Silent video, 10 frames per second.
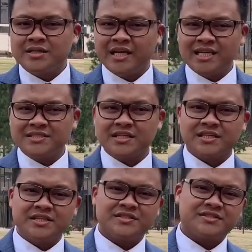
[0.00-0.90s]
The answer
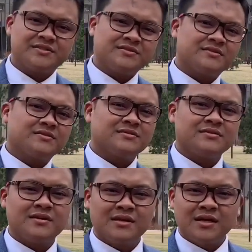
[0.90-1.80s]
is
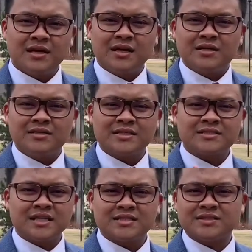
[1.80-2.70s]
they
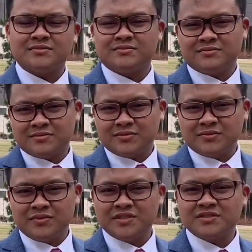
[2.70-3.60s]
started
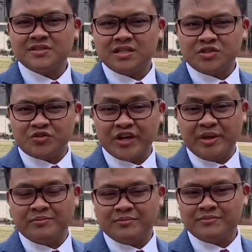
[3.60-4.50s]
with a
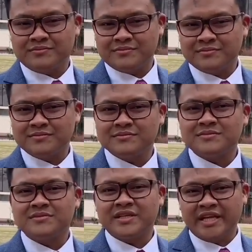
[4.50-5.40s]
dream.
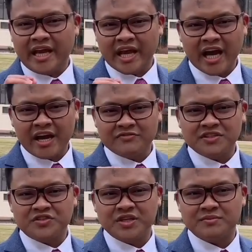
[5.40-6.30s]
They have a
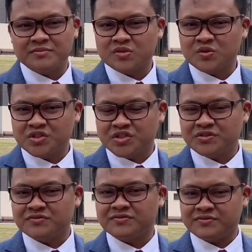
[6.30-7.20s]
dream to
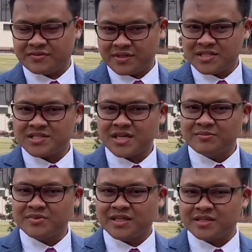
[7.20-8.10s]
achieve
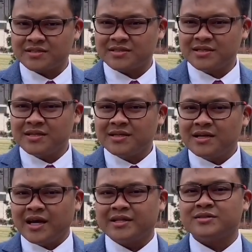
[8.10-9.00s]
something,
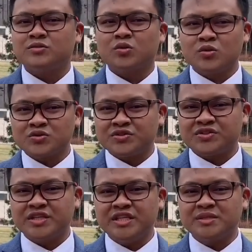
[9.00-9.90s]
and those
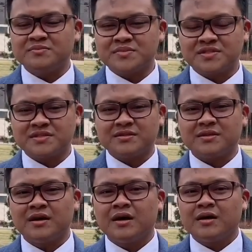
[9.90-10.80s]
dreams
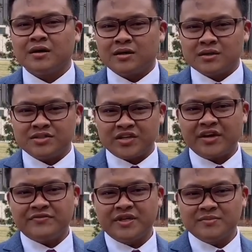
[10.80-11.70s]

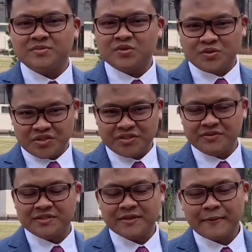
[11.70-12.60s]
drive them to achieve
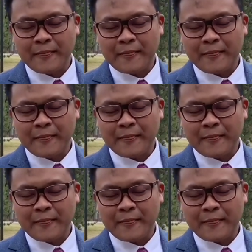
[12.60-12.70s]
it.